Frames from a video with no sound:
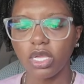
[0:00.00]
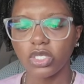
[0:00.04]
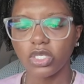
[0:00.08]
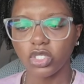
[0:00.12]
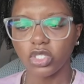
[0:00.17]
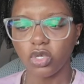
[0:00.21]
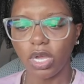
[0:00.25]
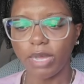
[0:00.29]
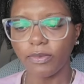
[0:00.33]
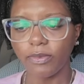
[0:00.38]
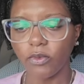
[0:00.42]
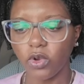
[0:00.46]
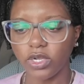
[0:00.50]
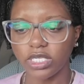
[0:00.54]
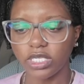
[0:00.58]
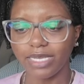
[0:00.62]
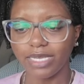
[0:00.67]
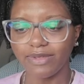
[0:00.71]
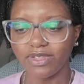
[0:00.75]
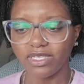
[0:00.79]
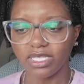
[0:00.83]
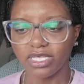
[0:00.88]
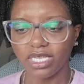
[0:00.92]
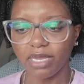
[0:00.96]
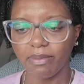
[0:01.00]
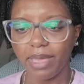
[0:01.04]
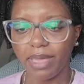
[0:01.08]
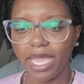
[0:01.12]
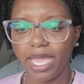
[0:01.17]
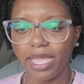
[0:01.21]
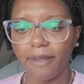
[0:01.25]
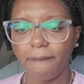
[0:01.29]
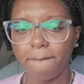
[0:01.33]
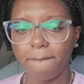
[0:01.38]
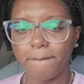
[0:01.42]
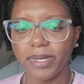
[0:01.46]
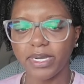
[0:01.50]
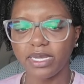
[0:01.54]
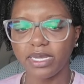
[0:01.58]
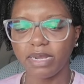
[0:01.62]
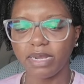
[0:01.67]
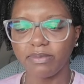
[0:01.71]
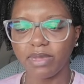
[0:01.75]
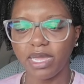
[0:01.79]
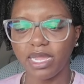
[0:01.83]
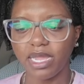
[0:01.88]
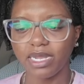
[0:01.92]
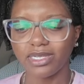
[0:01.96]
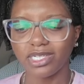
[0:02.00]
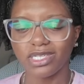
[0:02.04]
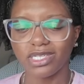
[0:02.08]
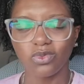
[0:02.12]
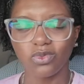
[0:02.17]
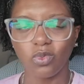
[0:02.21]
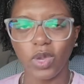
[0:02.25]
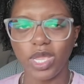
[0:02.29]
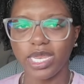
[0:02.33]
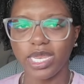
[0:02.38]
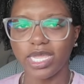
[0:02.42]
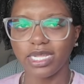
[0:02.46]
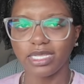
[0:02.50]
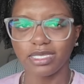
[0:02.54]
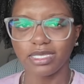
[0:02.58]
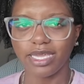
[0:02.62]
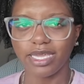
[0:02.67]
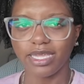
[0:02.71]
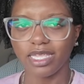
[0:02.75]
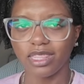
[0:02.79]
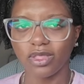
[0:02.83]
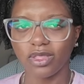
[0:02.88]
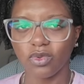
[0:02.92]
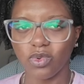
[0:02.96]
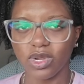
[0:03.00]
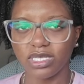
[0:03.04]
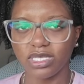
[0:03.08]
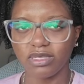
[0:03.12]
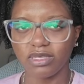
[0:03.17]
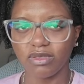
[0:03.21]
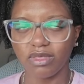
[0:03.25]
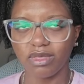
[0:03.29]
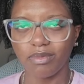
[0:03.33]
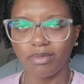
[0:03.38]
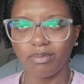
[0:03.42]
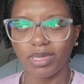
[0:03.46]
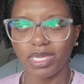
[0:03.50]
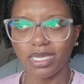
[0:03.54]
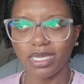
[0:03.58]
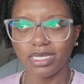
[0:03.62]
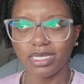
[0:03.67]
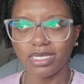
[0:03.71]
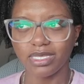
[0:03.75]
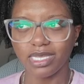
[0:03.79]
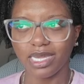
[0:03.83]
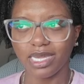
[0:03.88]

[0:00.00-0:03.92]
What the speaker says: So I'm going to have to send it back, but I'm kind of just waiting until I get the rest of them because